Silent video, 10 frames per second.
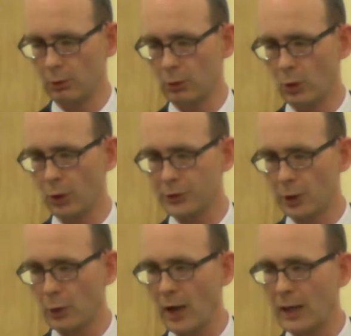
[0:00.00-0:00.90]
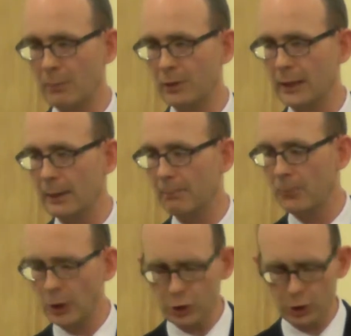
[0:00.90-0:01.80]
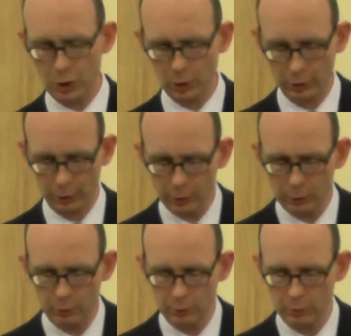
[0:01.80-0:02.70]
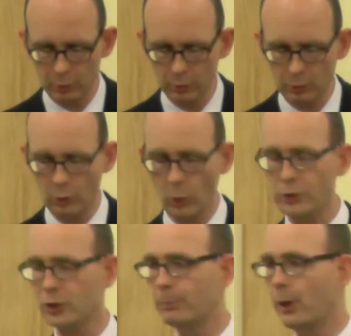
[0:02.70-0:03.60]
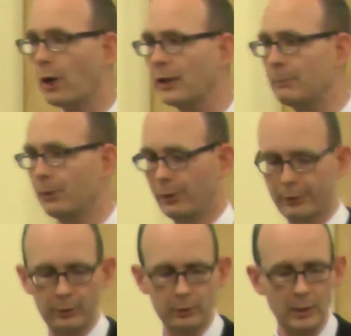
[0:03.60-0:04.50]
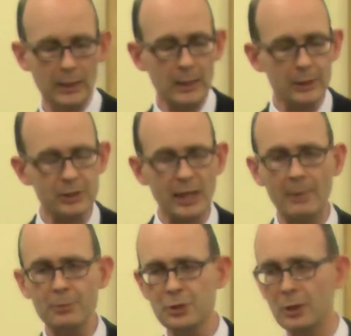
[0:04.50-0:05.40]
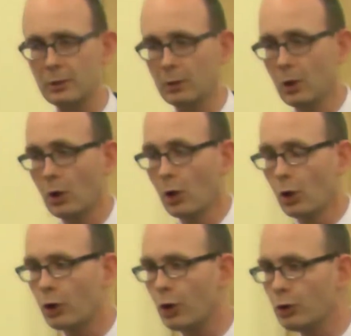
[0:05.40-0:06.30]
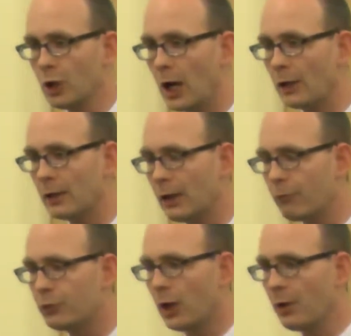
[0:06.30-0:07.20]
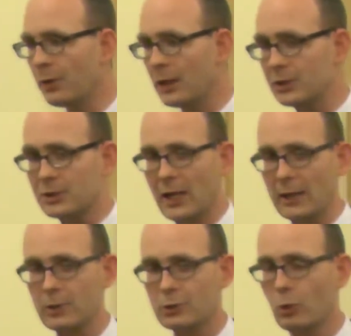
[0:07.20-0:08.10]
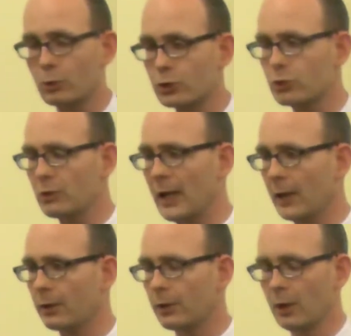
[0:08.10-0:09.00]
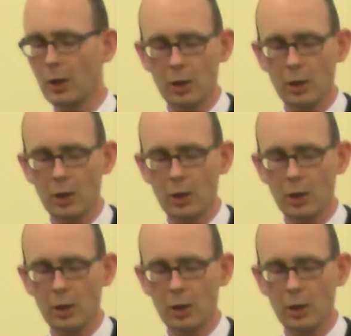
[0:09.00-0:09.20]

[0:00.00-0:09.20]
He was incredibly muscular, He was a bodybuilder. Samson could not have done this in his own strength.